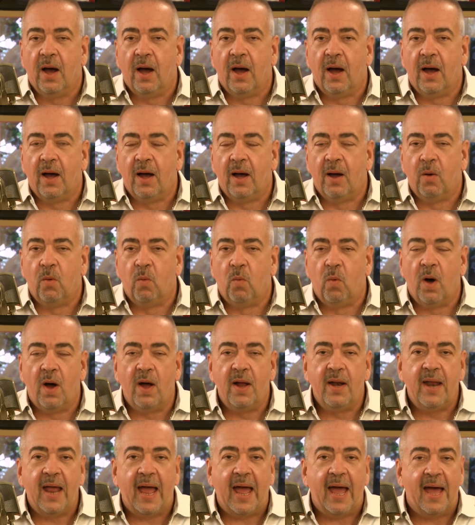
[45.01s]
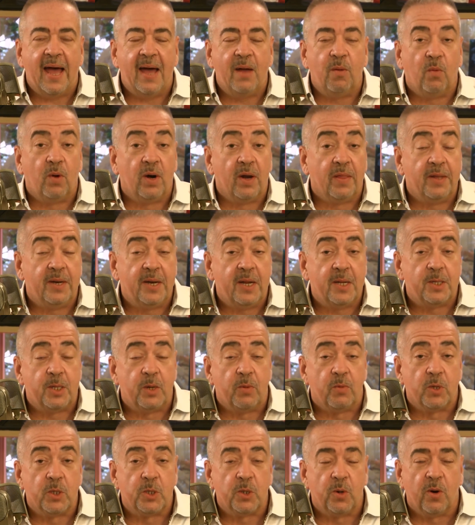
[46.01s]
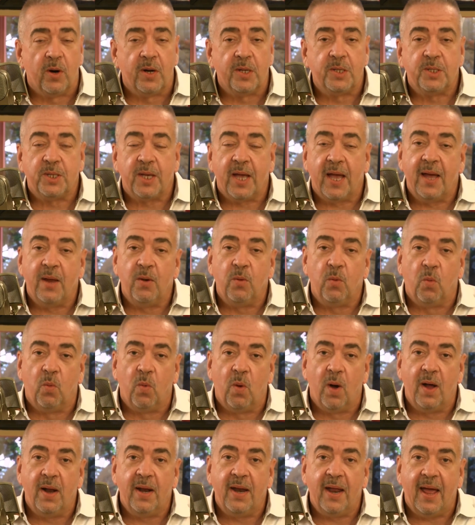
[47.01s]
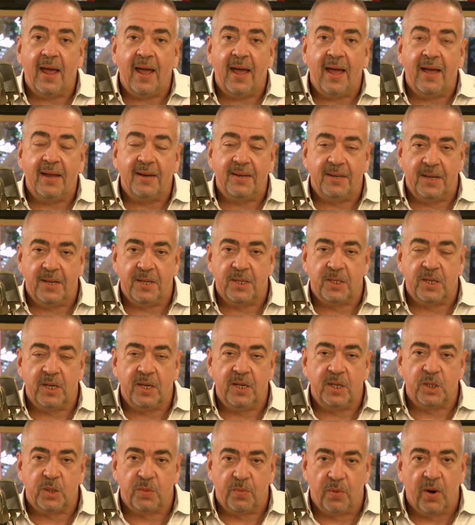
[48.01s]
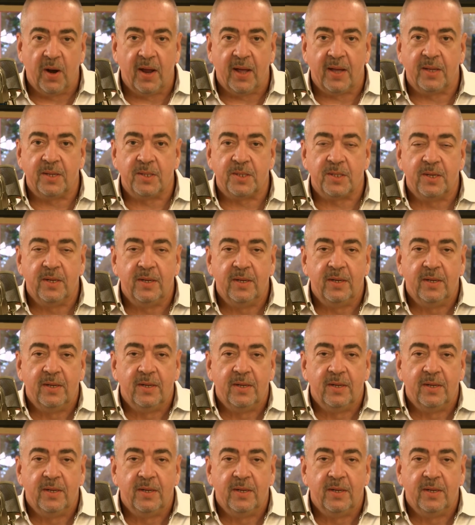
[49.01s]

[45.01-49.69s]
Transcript: one at one of the Disney resorts and one at Disney Springs.